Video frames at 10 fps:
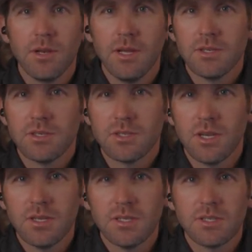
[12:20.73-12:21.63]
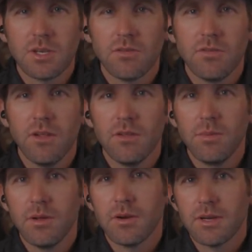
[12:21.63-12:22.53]
And not just us, it's going to fall
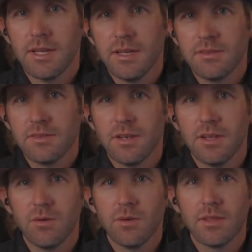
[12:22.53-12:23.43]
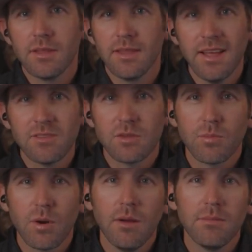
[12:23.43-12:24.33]
upon our kids to deal with it. That's the
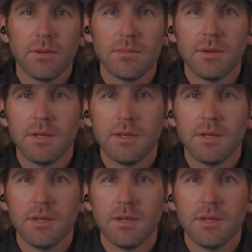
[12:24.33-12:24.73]
problem.